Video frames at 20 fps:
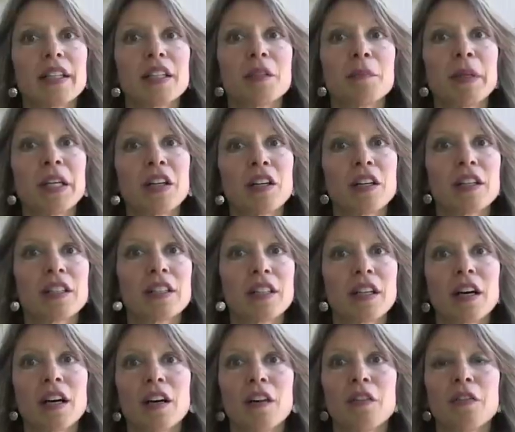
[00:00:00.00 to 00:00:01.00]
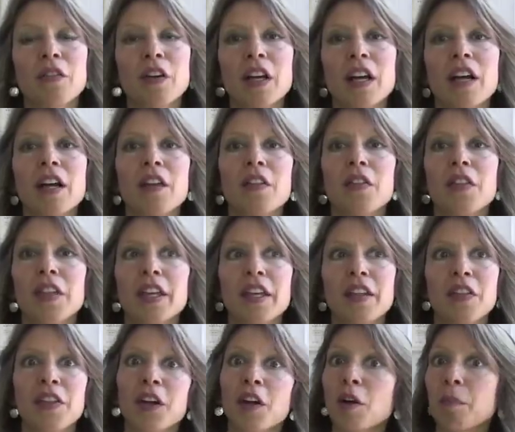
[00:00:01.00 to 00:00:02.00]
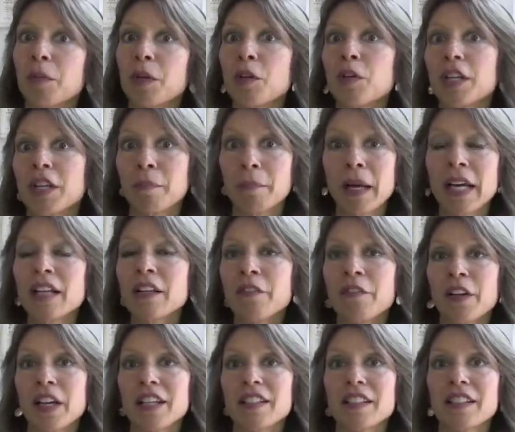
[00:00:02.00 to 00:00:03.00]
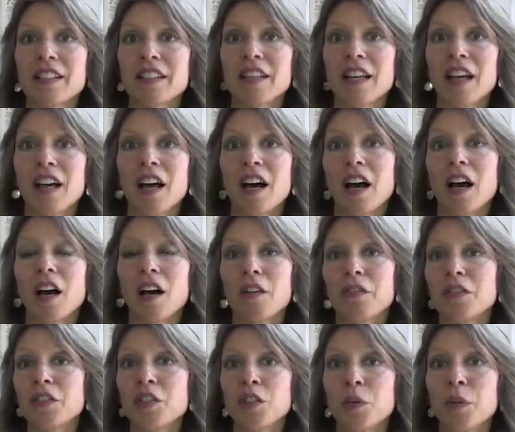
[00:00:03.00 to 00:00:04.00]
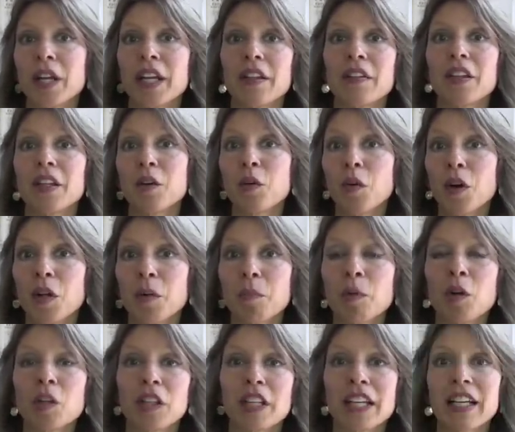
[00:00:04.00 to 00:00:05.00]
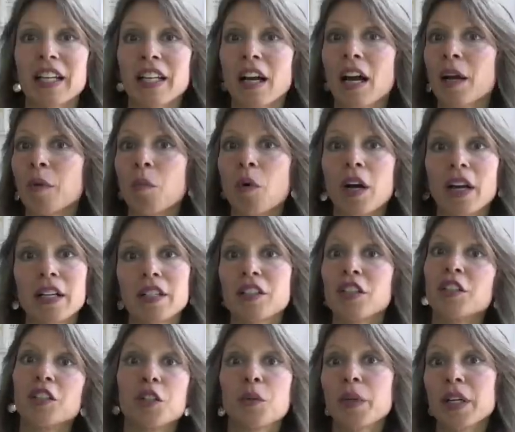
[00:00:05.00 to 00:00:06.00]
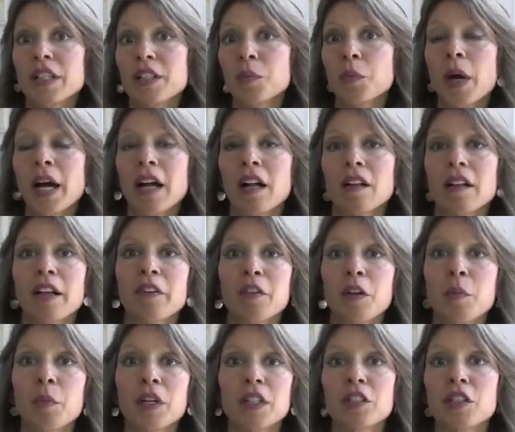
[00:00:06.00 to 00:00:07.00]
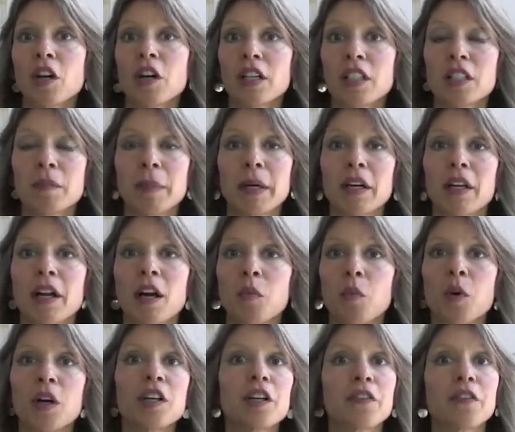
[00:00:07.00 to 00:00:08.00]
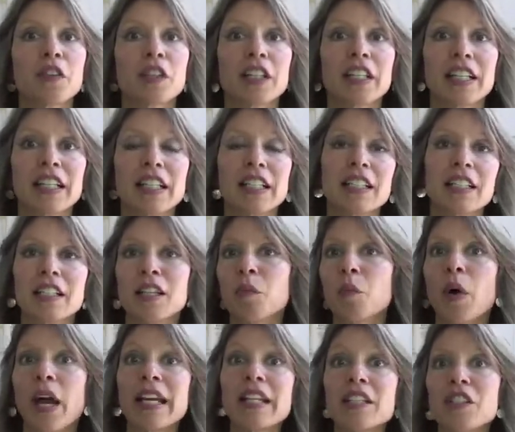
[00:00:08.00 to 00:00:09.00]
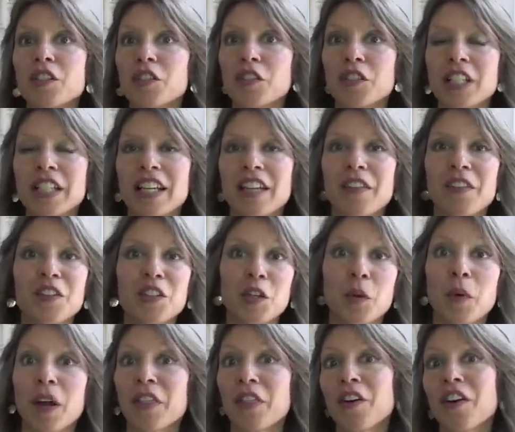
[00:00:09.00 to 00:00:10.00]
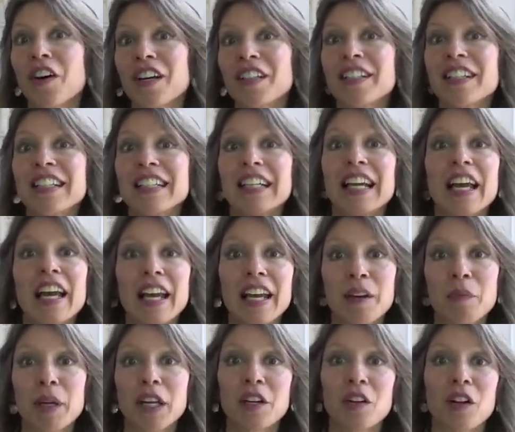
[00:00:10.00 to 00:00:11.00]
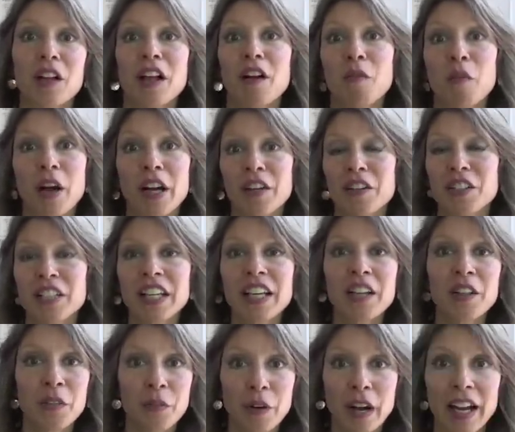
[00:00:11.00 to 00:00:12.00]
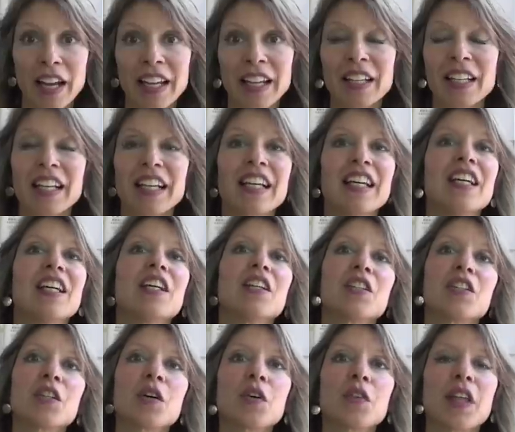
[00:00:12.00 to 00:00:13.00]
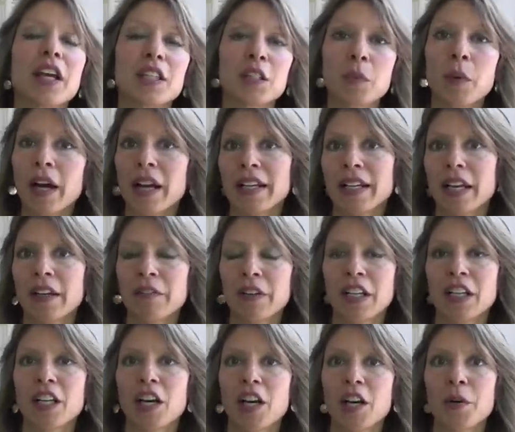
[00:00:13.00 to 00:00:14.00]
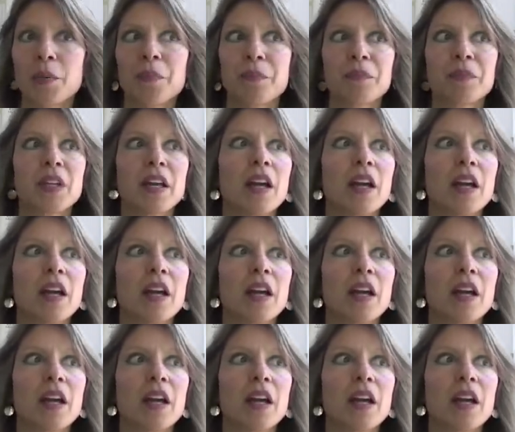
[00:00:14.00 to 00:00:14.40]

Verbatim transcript: this because of the therapeutic benefits of doing the oil pulling and I wanted to do it as well. Everyone talks about how wonderful it is and it whitens your teeth so I thought hey we can all have whiter teeth right? So that's why I gave it a go.